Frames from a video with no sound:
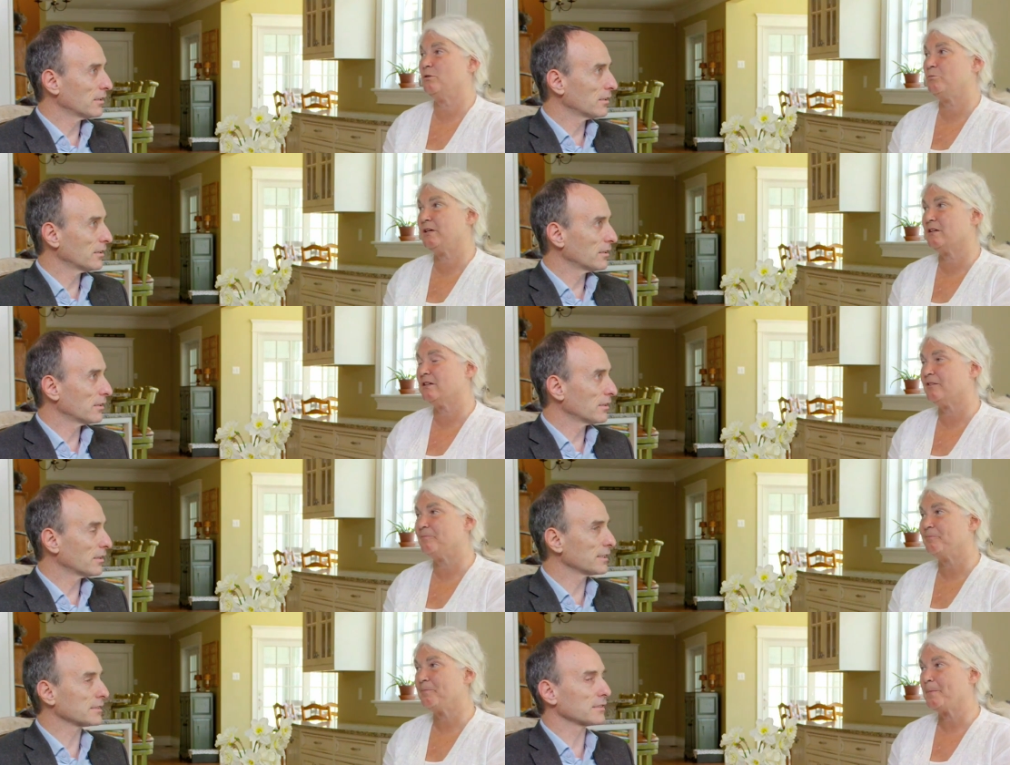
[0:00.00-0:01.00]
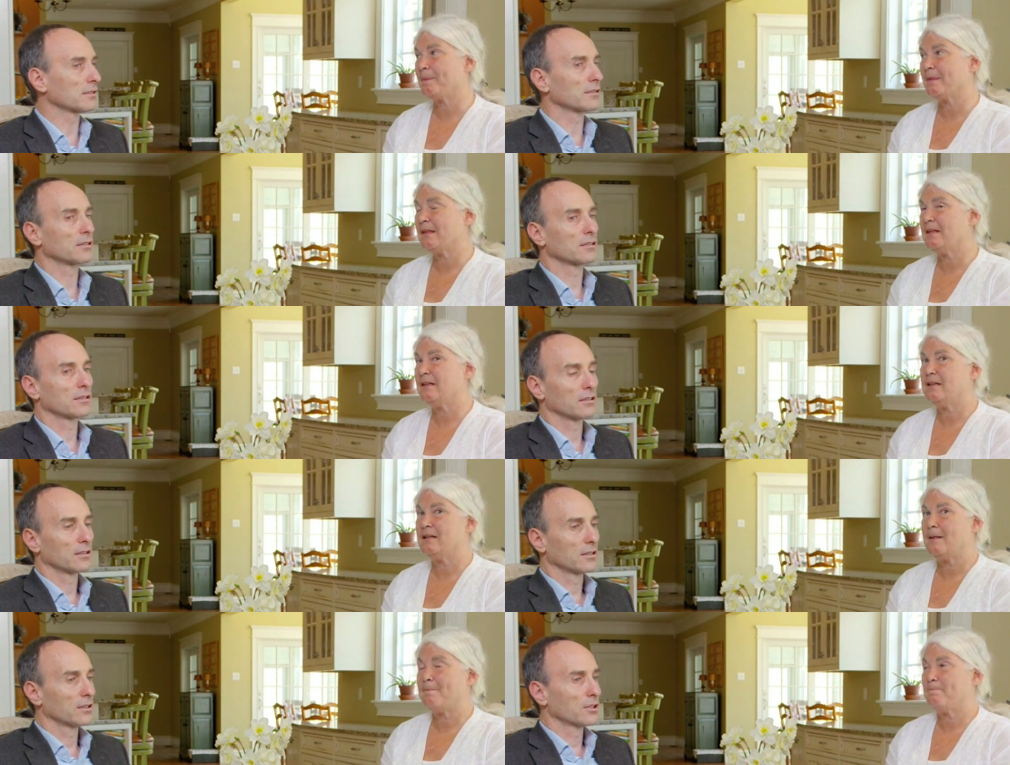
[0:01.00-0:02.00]
Speaker 1: will bring it on. I see.
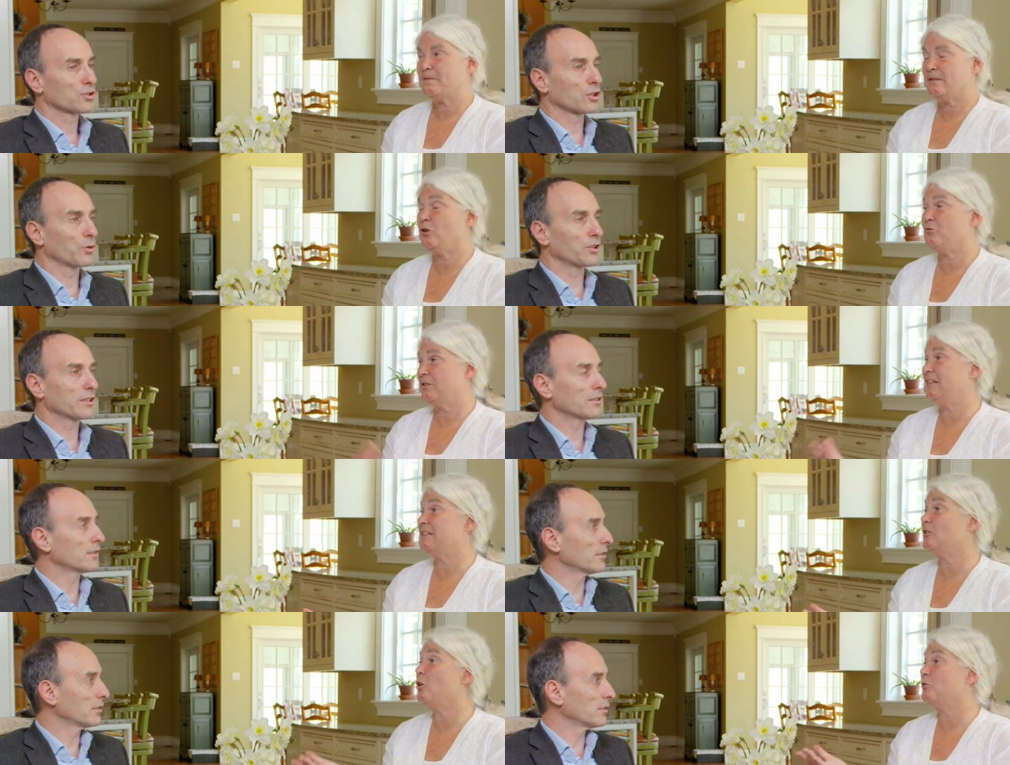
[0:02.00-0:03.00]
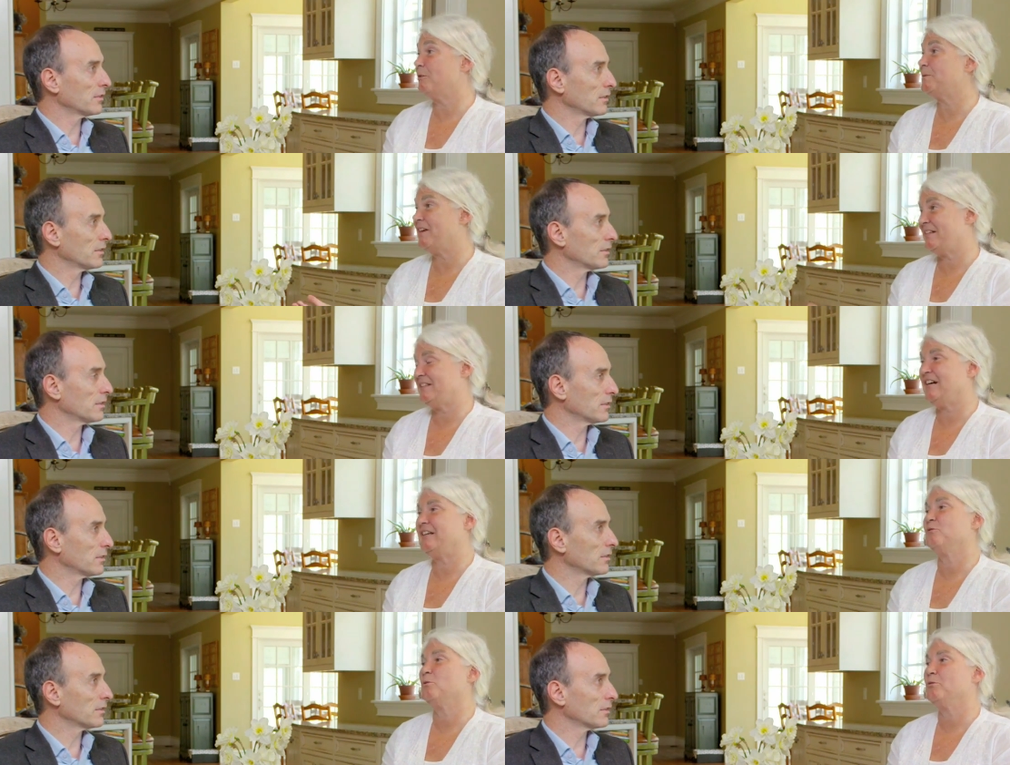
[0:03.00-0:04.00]
So low, in the low tryptophan in the
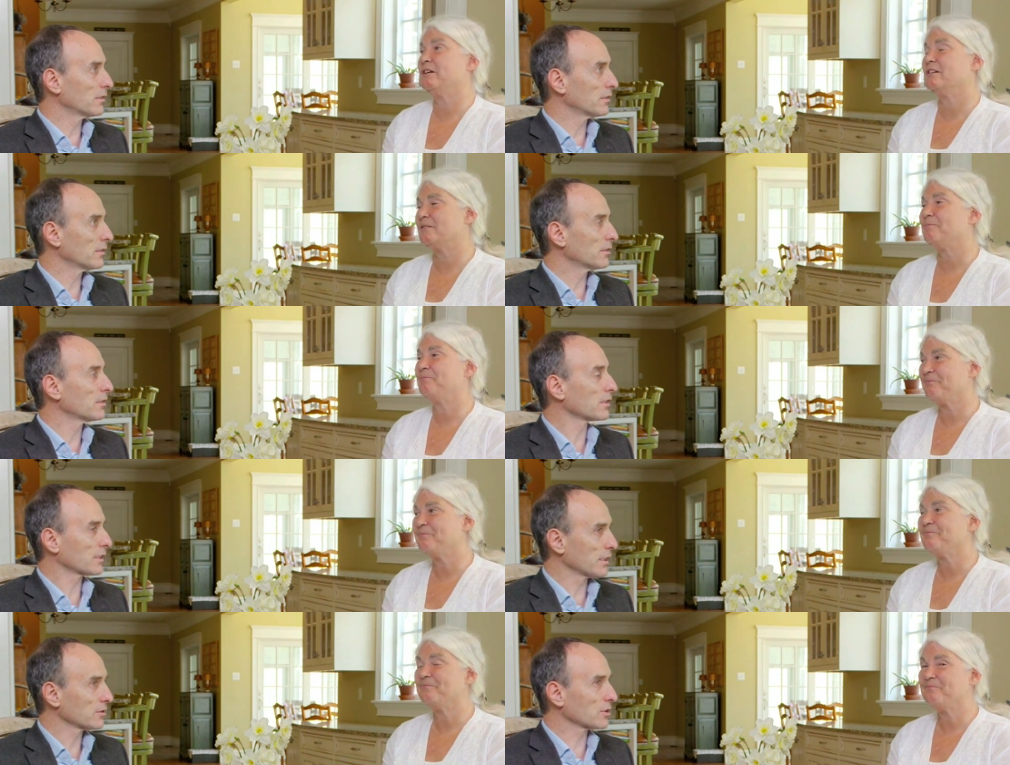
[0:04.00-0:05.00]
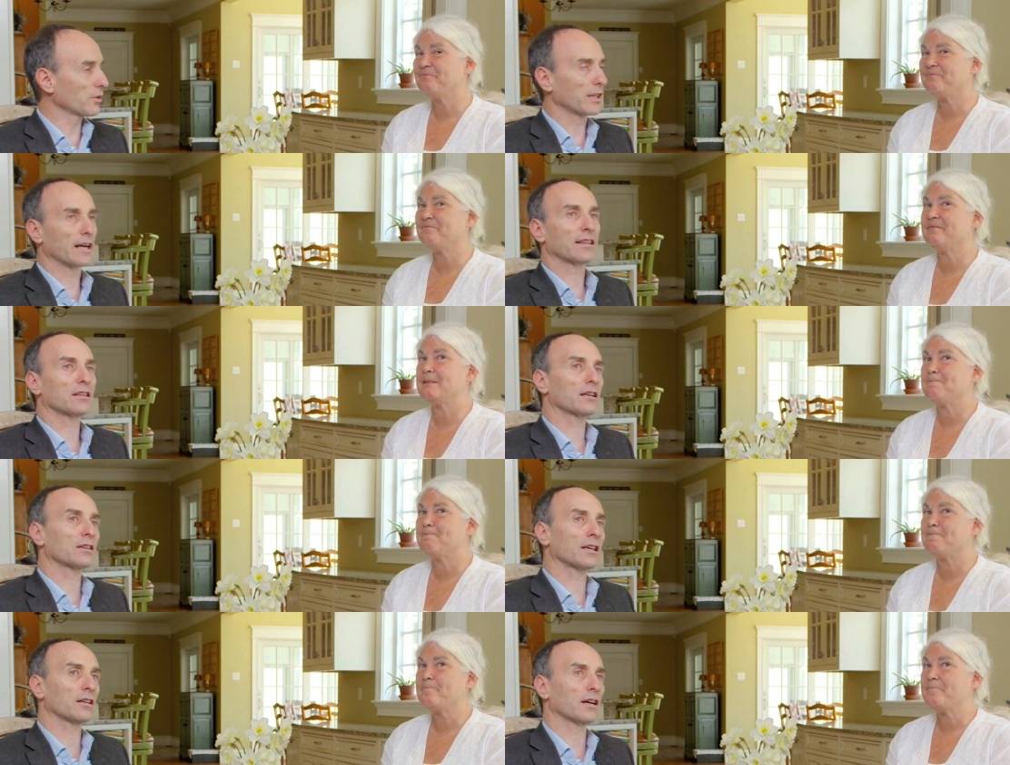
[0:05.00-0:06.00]
diet will bring it on.
Speaker 2: Okay. So then I
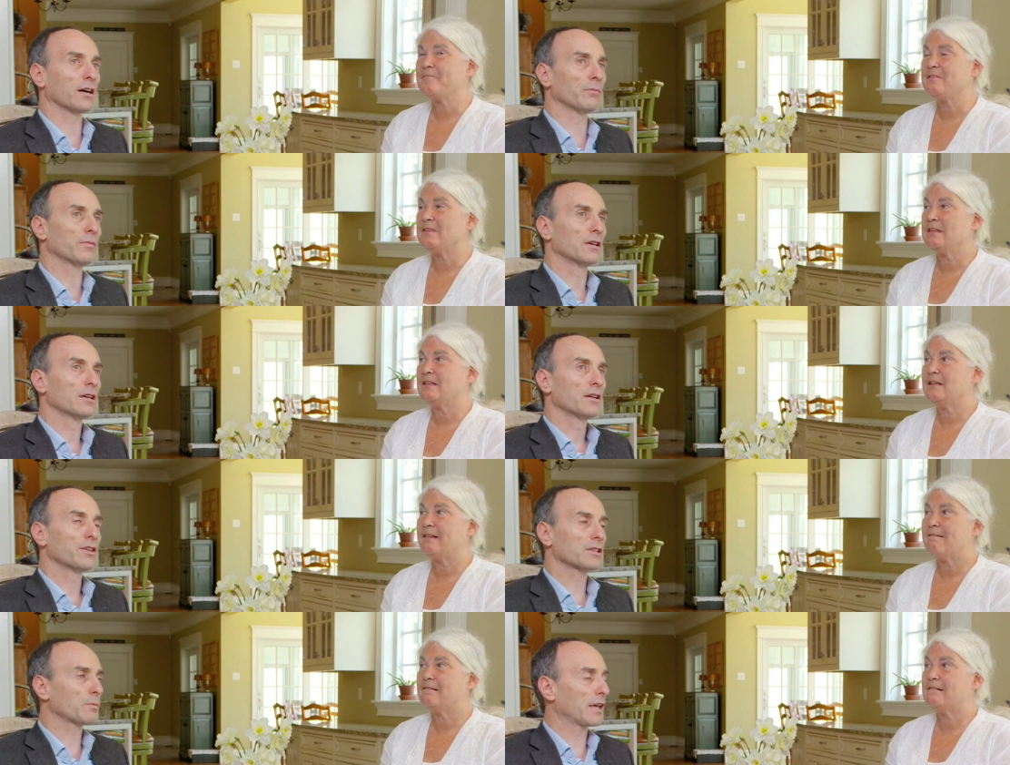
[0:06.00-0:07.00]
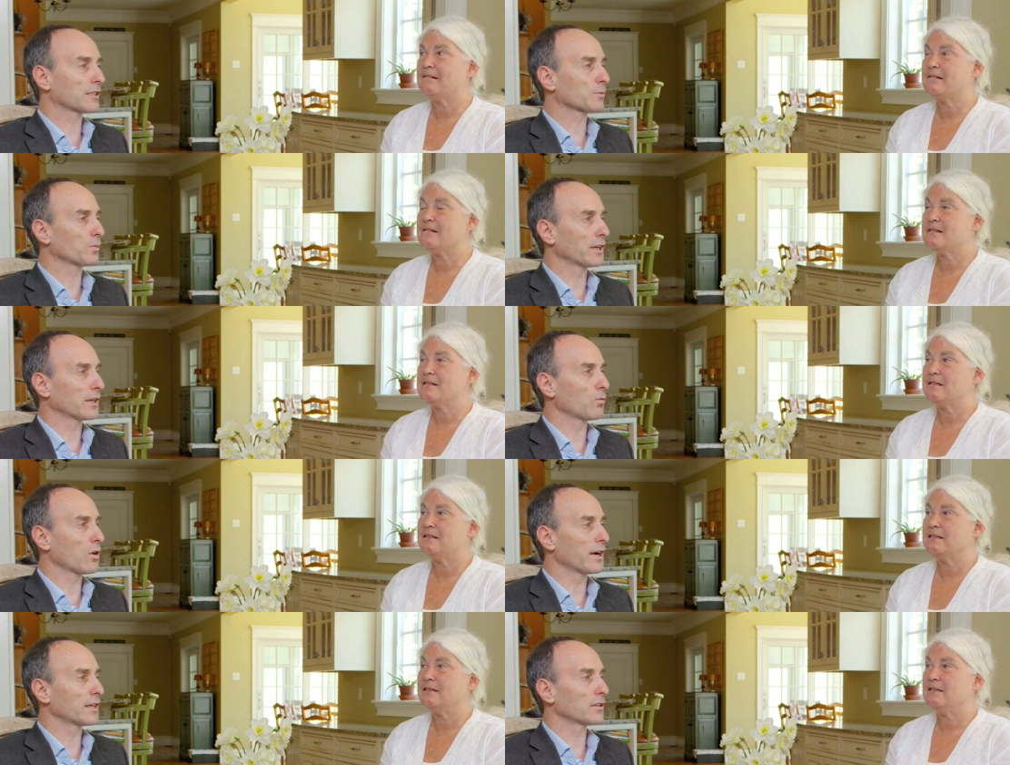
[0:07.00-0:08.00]
think that um, this may explain
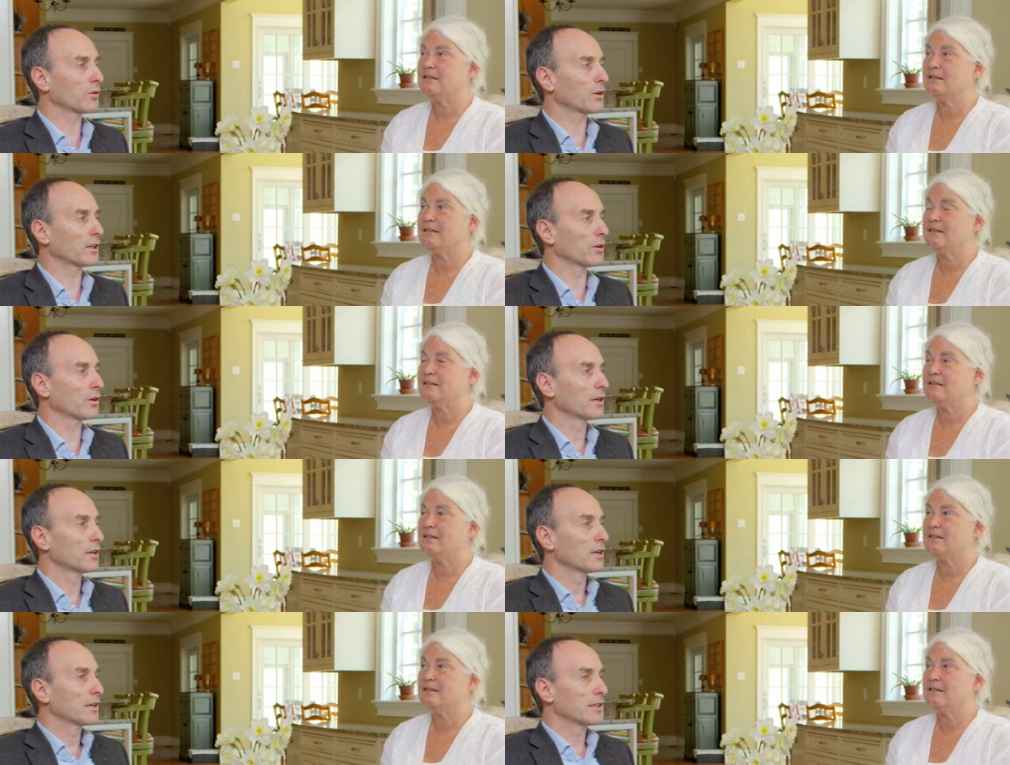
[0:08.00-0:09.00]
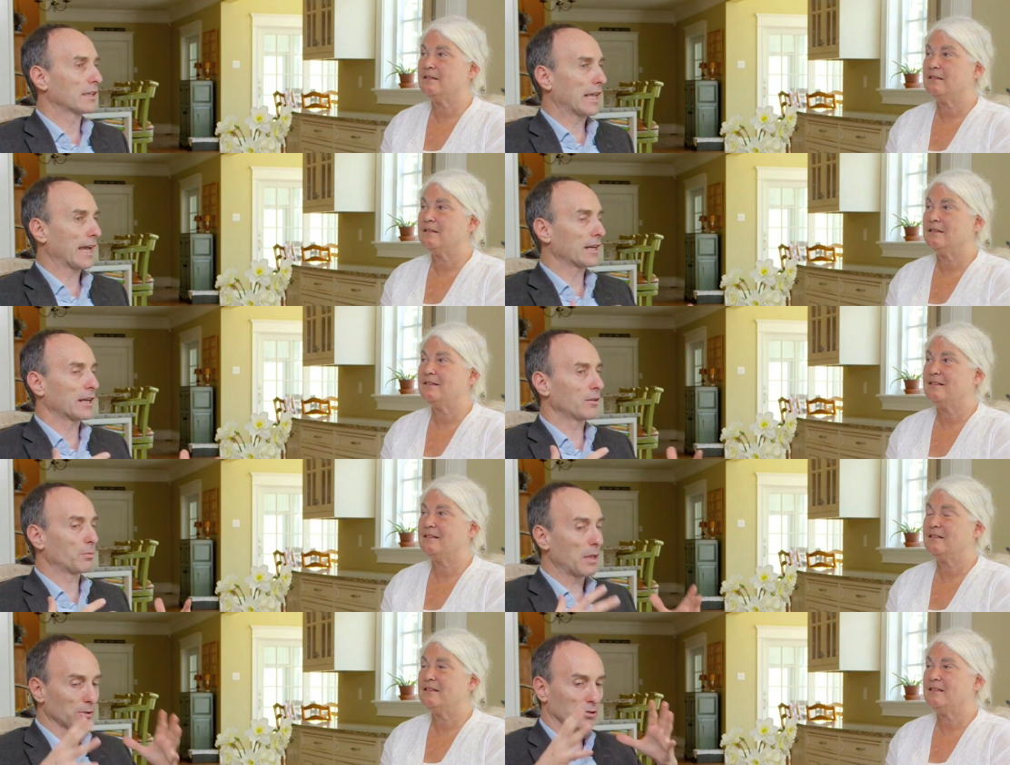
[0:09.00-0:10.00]
why you know you can't
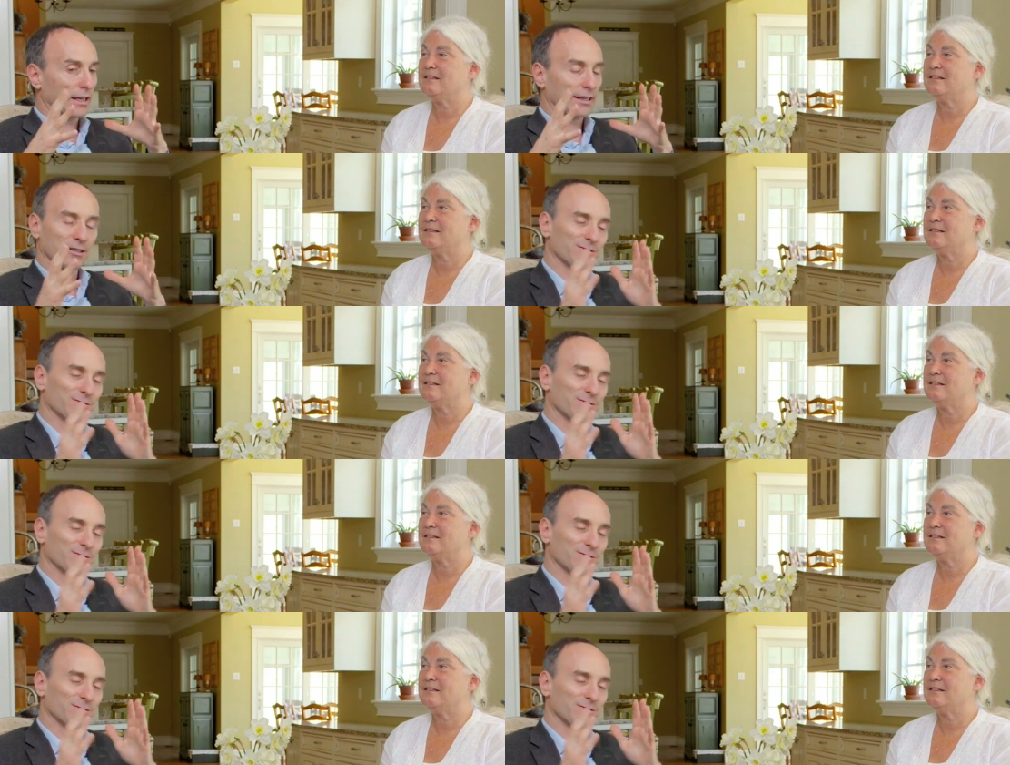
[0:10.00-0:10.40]
people like